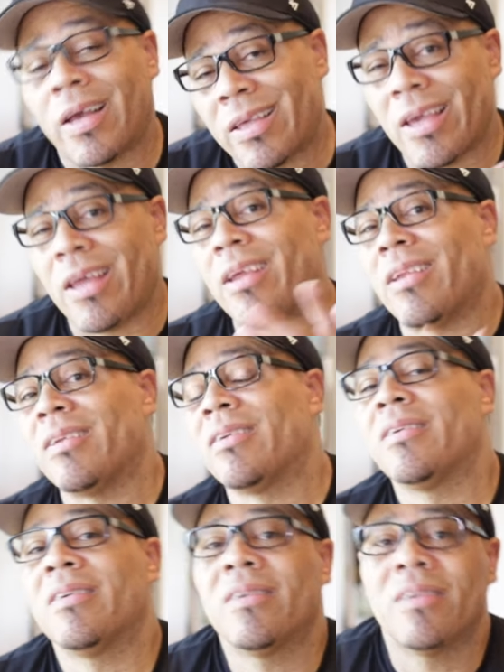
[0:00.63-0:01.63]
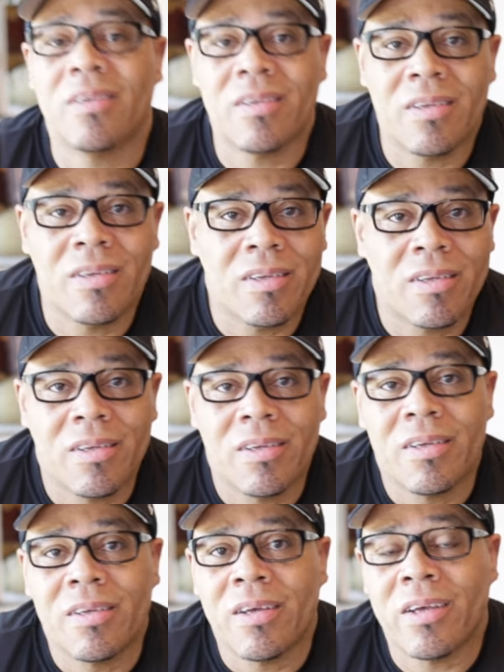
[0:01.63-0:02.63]
I get it.
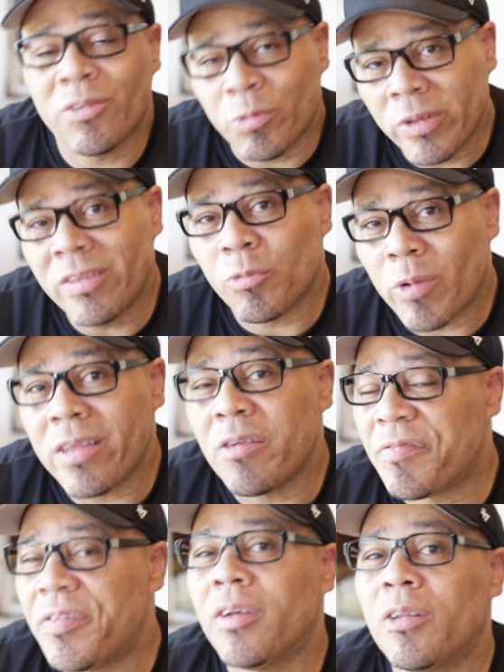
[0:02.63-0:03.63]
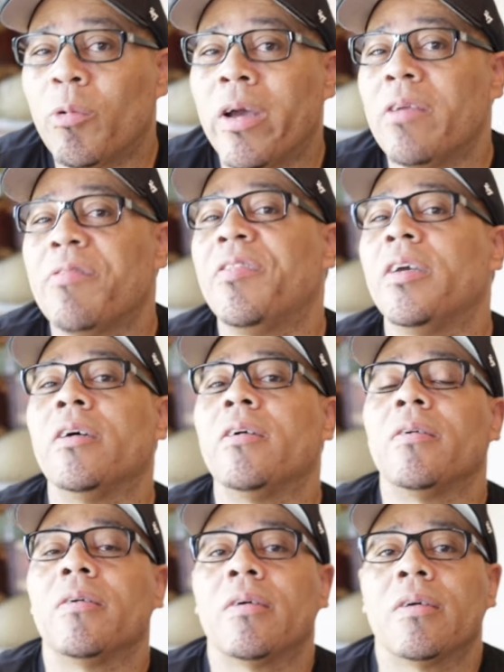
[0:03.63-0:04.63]
There's a reason why you feel the way you
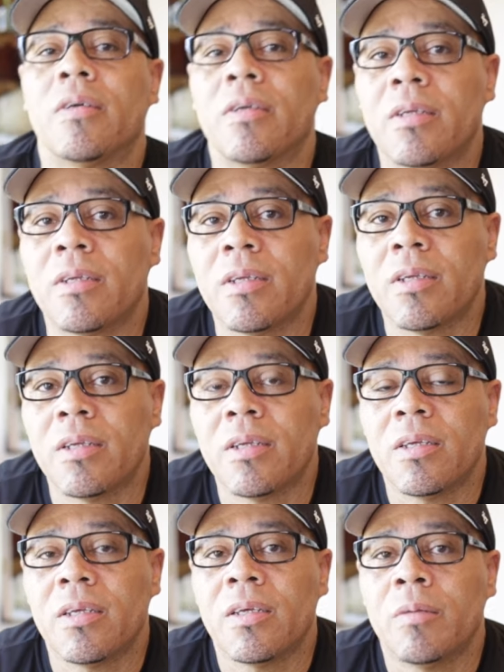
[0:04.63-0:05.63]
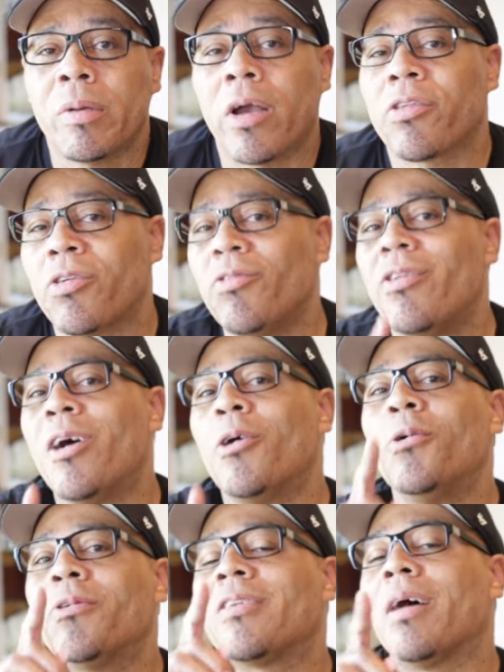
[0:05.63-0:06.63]
feel. Because you
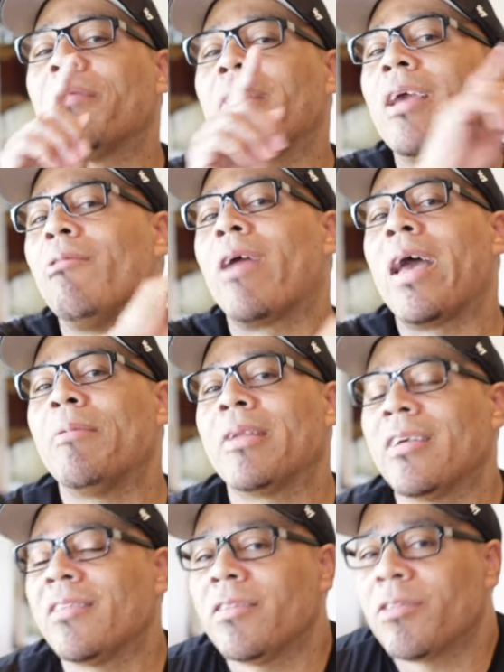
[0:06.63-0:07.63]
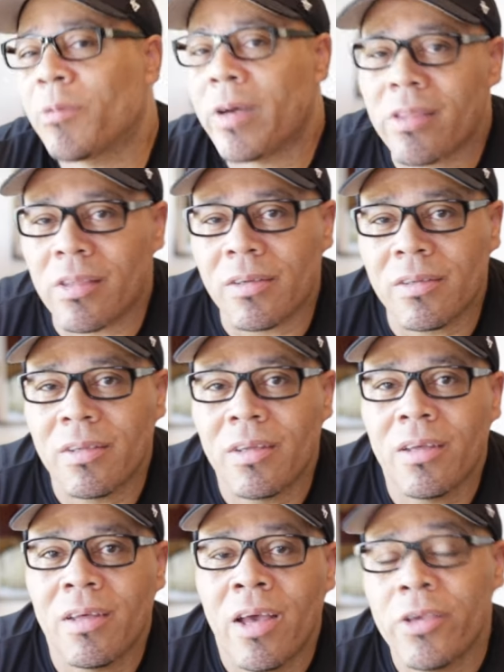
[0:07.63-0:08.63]
know something ain't right with that
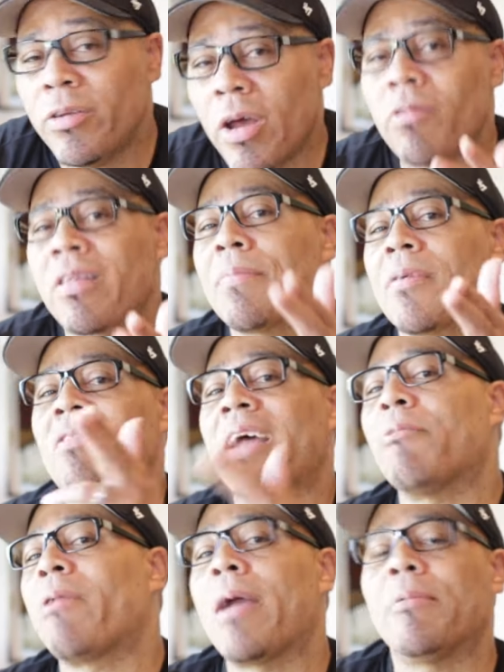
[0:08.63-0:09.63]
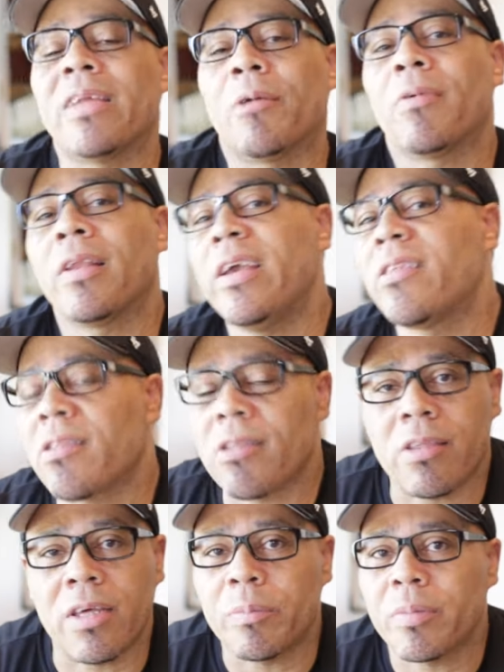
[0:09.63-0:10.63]
situation. You know something's not right with that
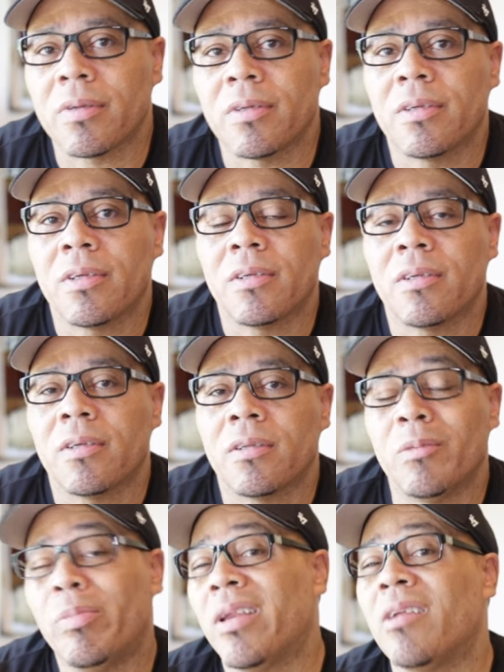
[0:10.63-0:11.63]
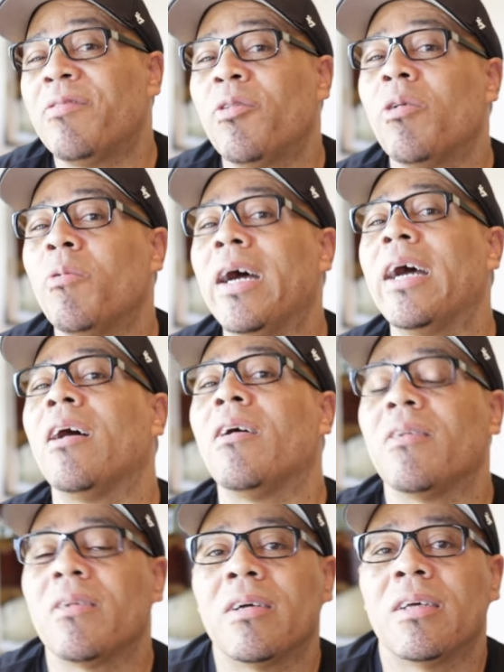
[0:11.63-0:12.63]
relationship. You've been in for a
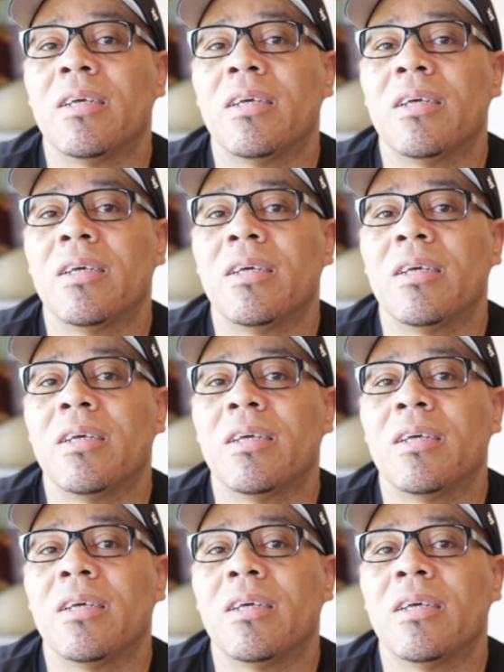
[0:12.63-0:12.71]
while.